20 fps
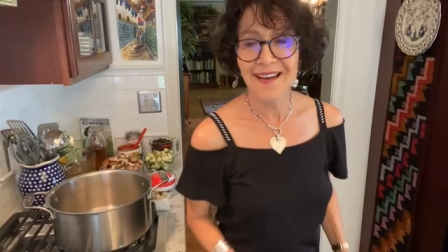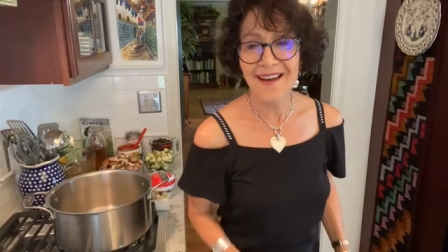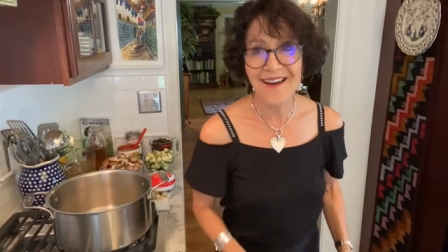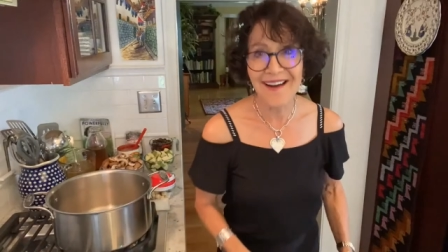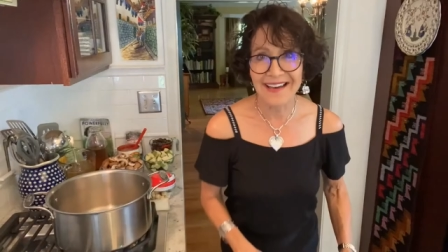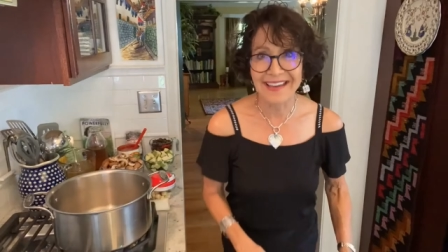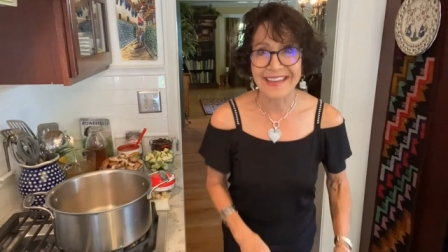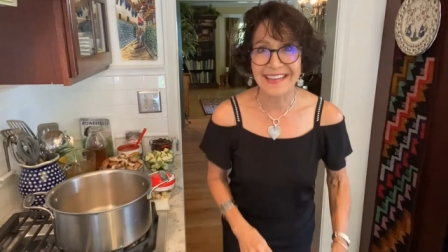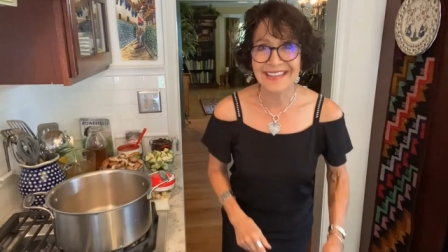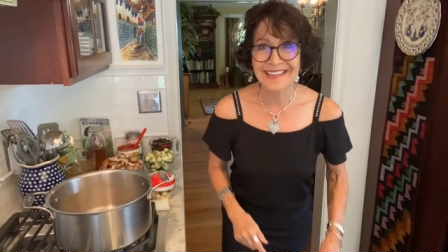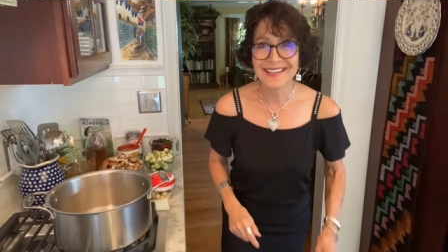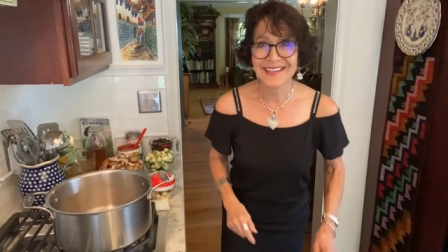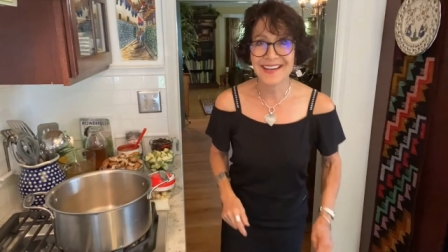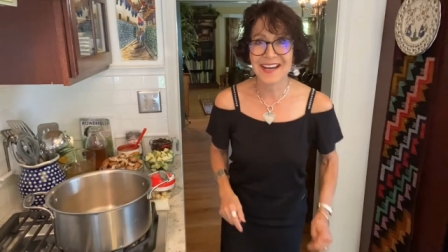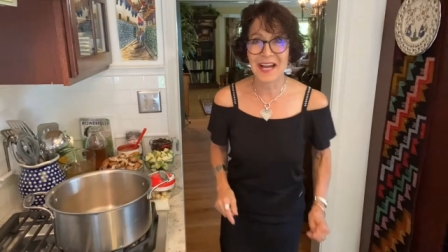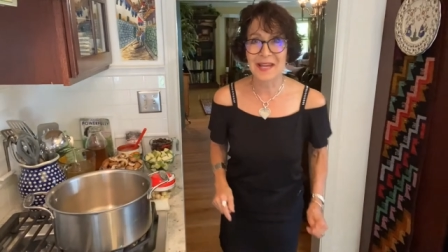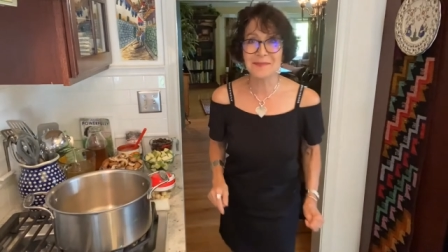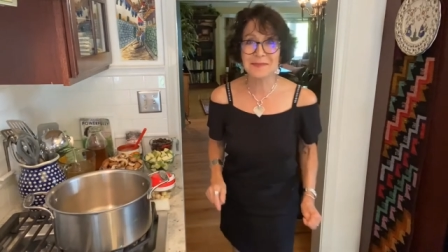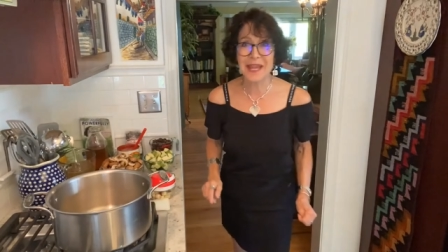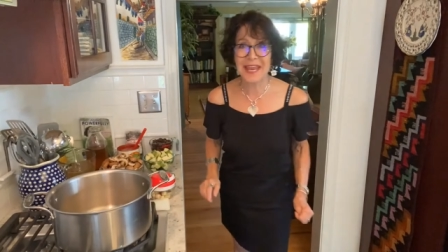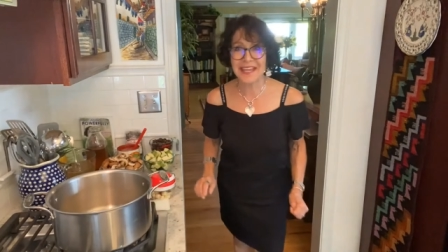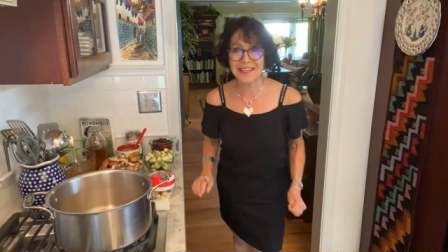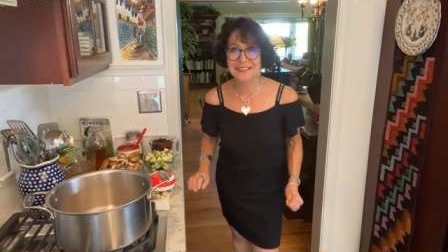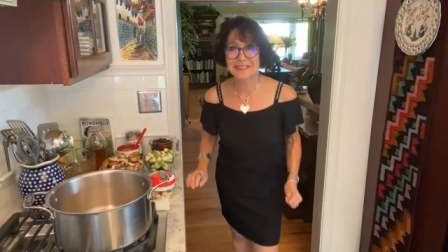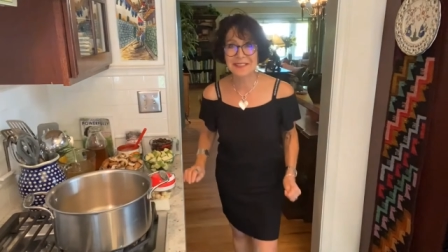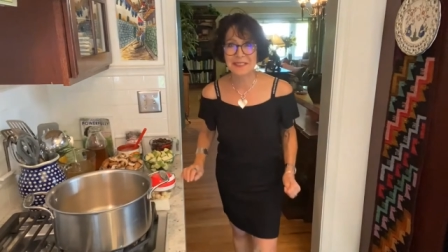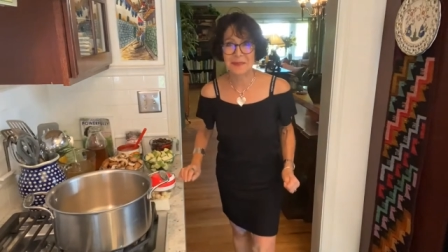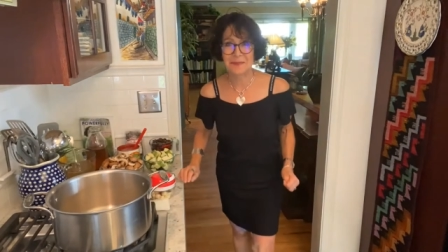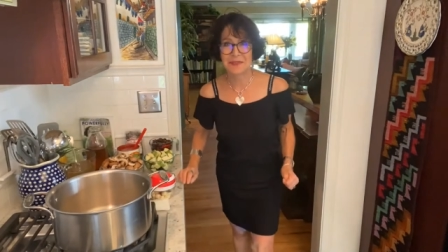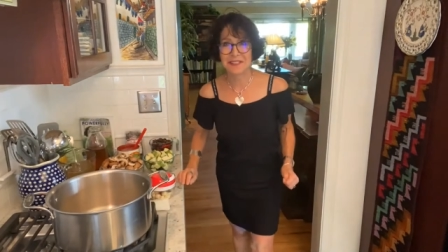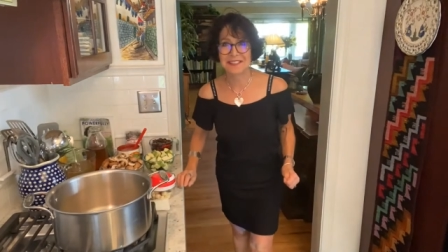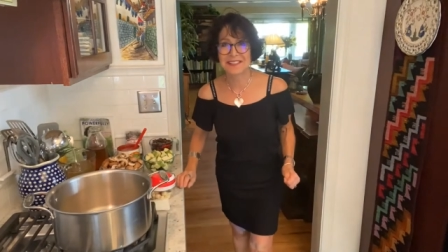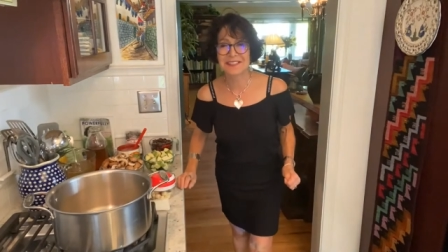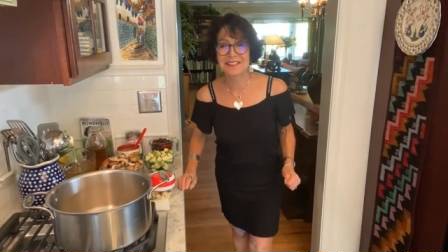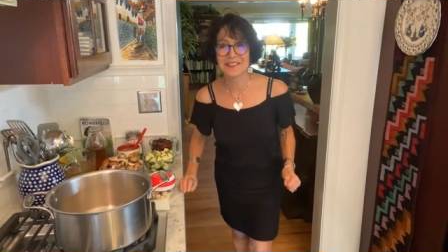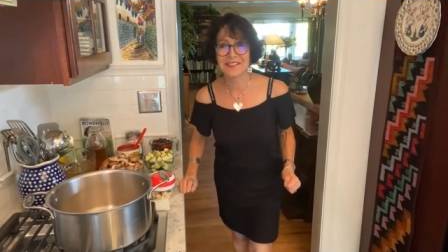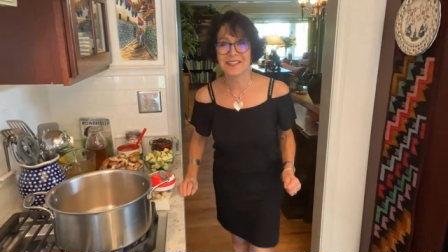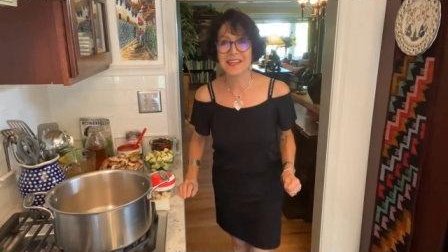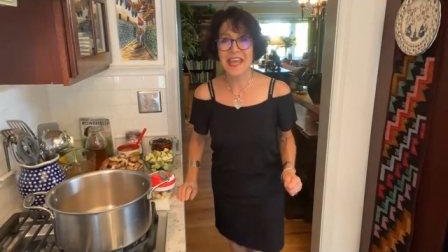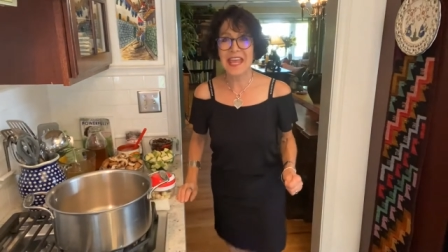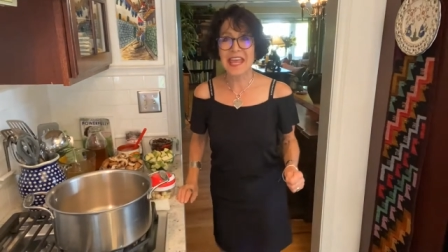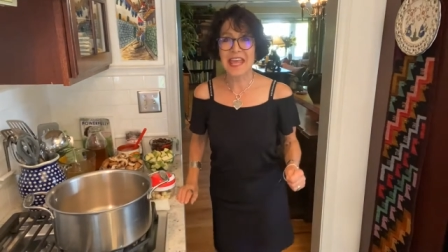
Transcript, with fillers: Hi, I'm Nan Simonsen,